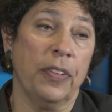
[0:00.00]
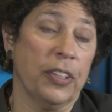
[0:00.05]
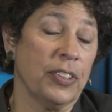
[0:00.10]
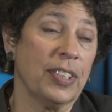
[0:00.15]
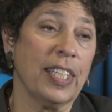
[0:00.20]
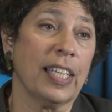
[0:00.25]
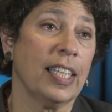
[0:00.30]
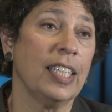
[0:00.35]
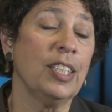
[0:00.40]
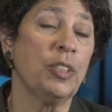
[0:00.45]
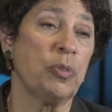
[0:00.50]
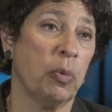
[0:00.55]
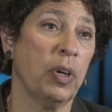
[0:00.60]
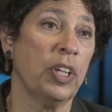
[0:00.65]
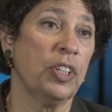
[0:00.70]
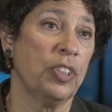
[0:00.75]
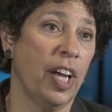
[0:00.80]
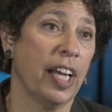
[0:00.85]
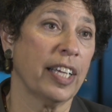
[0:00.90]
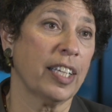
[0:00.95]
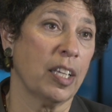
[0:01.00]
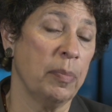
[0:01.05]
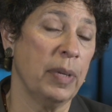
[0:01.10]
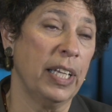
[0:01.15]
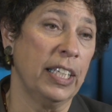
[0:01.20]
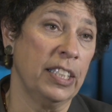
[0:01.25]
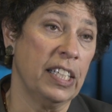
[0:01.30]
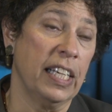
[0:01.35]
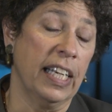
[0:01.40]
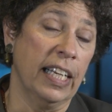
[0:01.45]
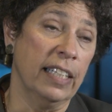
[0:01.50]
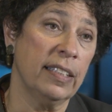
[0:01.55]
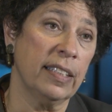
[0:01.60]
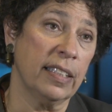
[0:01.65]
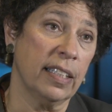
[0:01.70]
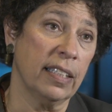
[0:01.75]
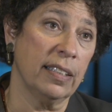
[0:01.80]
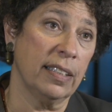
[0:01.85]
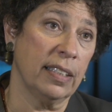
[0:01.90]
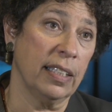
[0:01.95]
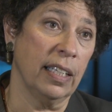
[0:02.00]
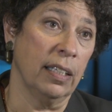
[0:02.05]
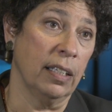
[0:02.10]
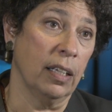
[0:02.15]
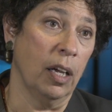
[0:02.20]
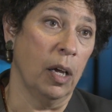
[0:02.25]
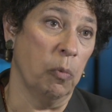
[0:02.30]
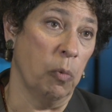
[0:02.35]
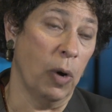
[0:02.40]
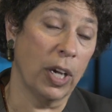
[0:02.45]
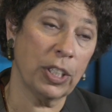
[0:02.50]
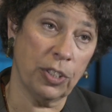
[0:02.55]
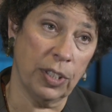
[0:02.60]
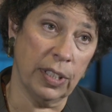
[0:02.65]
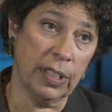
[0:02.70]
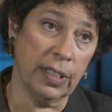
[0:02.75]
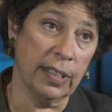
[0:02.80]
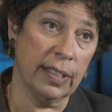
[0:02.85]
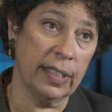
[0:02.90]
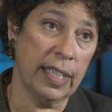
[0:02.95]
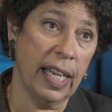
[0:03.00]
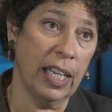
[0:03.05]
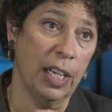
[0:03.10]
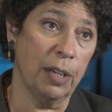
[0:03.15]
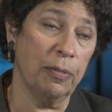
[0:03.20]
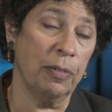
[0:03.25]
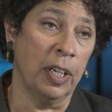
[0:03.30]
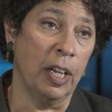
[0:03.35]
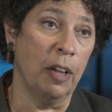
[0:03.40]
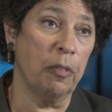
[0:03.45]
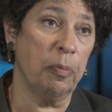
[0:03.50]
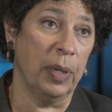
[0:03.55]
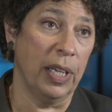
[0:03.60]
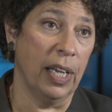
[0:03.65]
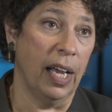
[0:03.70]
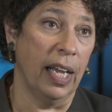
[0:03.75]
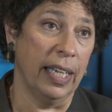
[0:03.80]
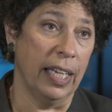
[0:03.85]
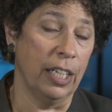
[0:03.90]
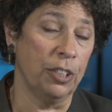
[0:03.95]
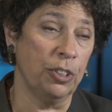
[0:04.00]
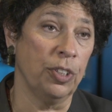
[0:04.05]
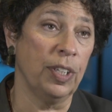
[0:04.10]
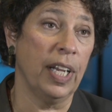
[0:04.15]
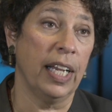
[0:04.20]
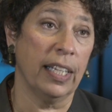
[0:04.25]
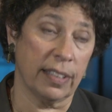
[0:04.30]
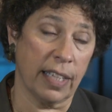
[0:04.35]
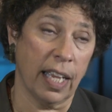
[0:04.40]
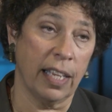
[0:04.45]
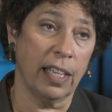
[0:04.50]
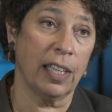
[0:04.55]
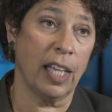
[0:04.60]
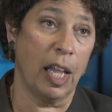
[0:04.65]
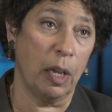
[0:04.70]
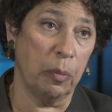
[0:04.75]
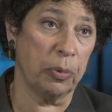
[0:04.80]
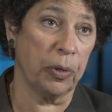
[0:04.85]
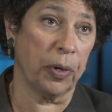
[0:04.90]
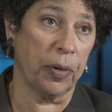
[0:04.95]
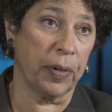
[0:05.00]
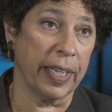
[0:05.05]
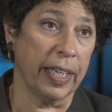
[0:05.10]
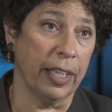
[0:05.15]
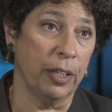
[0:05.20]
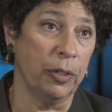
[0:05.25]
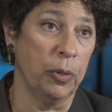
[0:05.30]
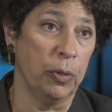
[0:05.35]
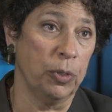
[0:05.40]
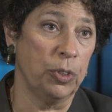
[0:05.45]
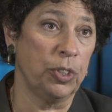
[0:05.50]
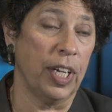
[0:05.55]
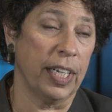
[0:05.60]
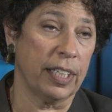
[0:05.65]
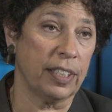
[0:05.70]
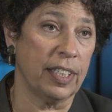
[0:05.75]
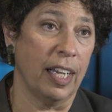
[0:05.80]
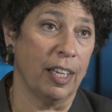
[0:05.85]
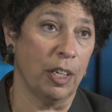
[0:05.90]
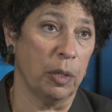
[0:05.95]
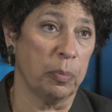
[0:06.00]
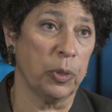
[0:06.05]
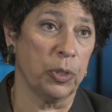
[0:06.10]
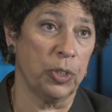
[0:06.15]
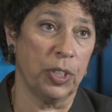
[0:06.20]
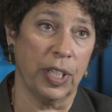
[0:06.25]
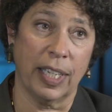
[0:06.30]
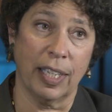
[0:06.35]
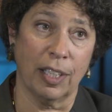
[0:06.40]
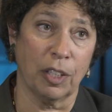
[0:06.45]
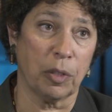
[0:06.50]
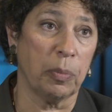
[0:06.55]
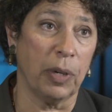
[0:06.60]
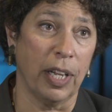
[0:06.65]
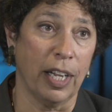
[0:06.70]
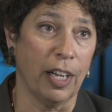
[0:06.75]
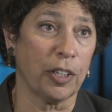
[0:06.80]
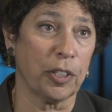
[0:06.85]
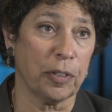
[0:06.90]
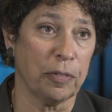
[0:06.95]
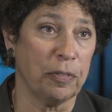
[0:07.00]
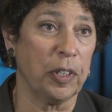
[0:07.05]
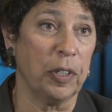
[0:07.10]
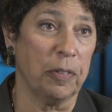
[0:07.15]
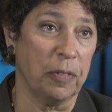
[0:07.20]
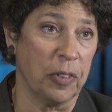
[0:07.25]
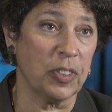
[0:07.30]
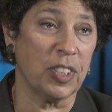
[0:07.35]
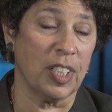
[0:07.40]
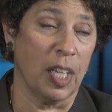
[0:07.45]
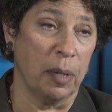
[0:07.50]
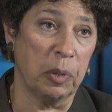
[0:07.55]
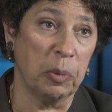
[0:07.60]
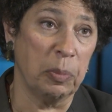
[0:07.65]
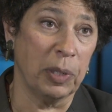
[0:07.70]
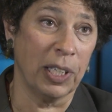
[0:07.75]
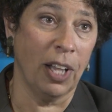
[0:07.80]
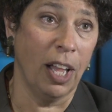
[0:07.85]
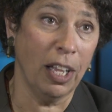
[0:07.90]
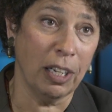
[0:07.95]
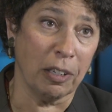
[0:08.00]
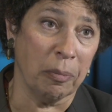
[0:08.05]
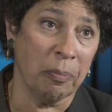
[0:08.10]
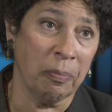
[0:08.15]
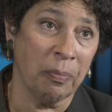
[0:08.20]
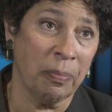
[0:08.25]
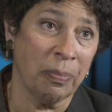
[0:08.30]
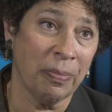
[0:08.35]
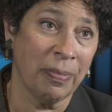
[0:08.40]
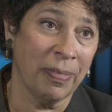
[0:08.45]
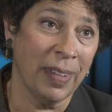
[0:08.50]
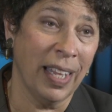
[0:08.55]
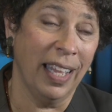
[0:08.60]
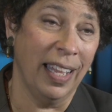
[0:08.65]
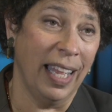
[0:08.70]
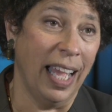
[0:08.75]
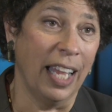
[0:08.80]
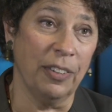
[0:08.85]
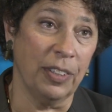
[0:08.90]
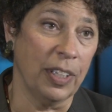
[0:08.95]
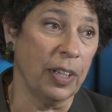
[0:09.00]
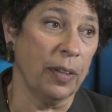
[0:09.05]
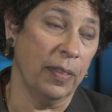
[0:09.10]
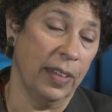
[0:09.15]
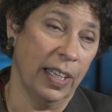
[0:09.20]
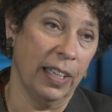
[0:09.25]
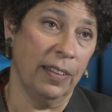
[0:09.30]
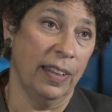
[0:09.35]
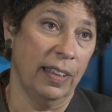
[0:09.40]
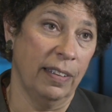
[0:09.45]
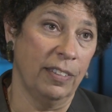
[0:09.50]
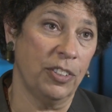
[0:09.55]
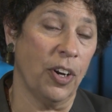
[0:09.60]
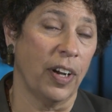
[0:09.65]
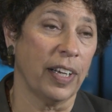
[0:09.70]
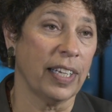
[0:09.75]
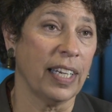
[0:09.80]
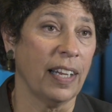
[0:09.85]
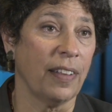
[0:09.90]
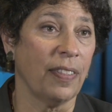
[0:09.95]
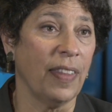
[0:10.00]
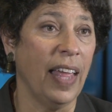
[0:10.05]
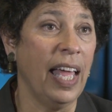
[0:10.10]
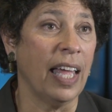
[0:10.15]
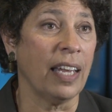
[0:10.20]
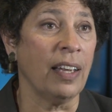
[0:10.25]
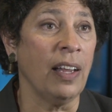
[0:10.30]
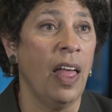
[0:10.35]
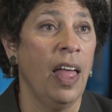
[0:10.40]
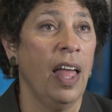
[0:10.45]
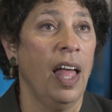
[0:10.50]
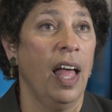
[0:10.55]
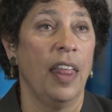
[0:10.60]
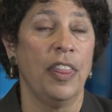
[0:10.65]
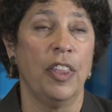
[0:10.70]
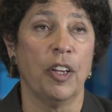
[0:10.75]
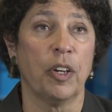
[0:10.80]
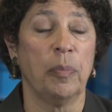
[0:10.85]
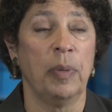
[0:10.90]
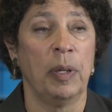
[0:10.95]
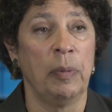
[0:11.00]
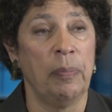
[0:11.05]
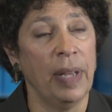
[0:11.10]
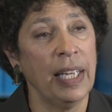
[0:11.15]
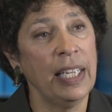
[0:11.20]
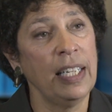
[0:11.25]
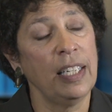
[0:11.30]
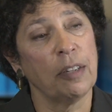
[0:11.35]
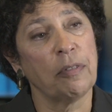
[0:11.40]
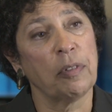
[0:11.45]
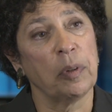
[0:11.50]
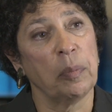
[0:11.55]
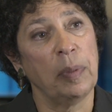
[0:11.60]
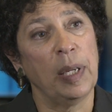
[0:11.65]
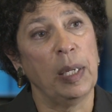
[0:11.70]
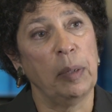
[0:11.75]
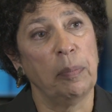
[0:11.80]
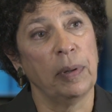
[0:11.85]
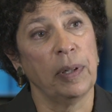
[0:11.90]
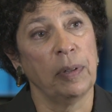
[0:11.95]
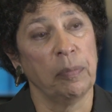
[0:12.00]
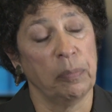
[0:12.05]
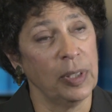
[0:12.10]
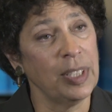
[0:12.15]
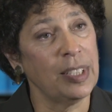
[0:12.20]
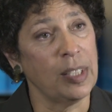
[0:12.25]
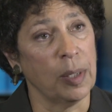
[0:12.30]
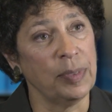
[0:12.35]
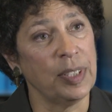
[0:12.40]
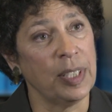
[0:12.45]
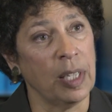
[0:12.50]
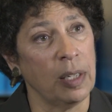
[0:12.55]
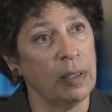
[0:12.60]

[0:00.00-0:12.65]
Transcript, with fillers: There's at least one documented instance in uh, Washington state of an FBI agent asking a librarian who checked out a particular biography of Osama bin Laden and you know, targeting that. There have been many different people. Muslims. Well, why